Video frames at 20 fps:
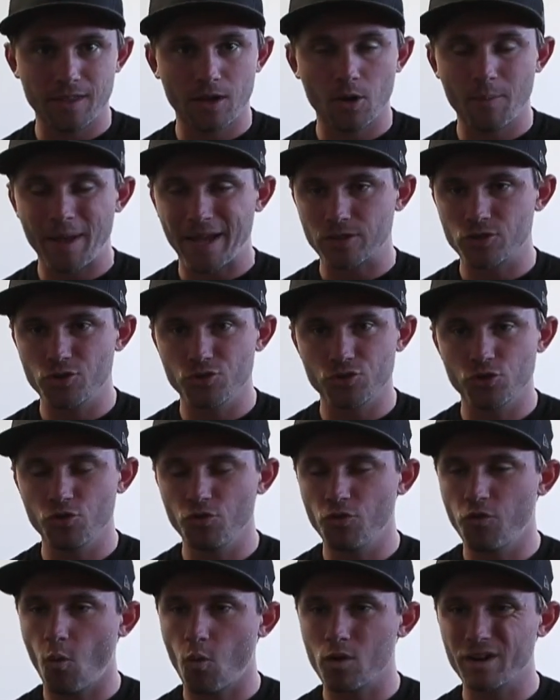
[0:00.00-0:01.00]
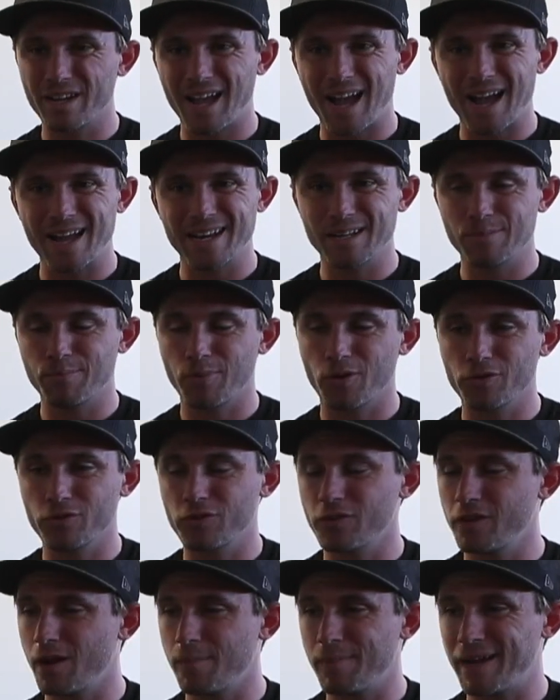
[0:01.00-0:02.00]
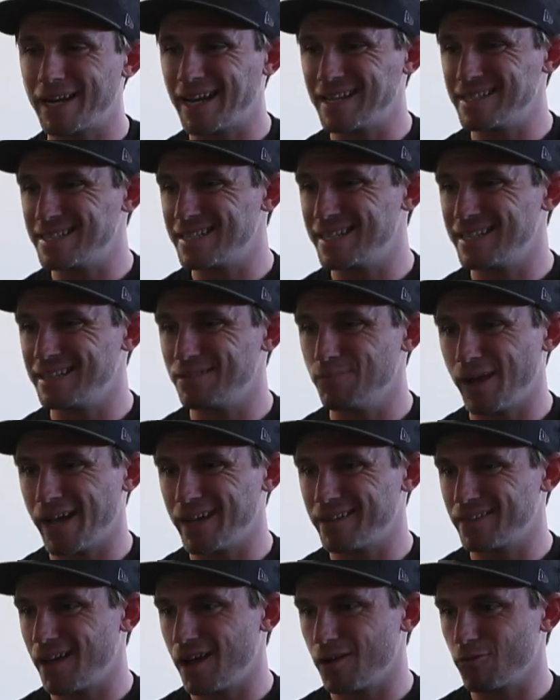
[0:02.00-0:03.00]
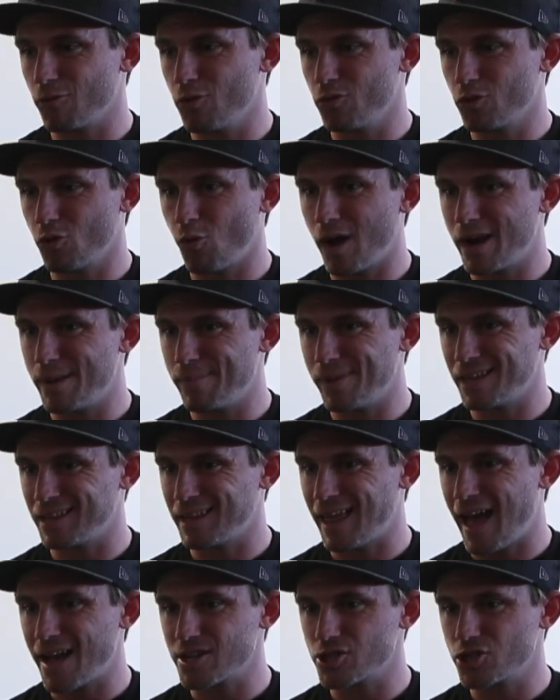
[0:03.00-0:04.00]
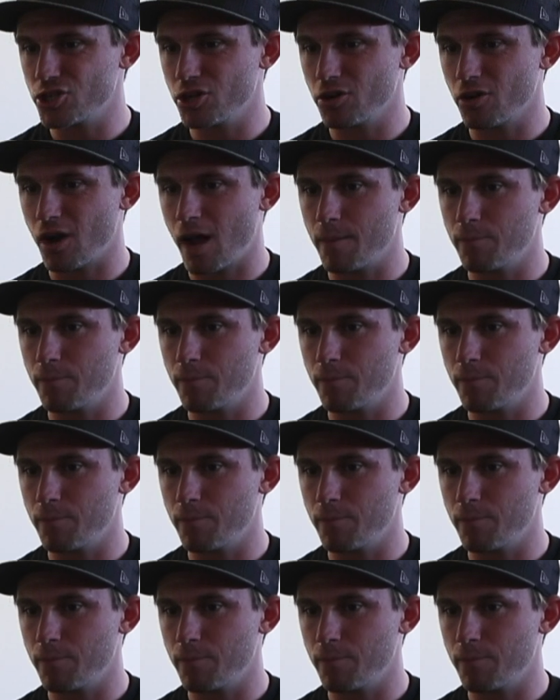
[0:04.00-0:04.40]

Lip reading: They go back to a 240. I did personally on my 19 bike that I rode quite a bit last year.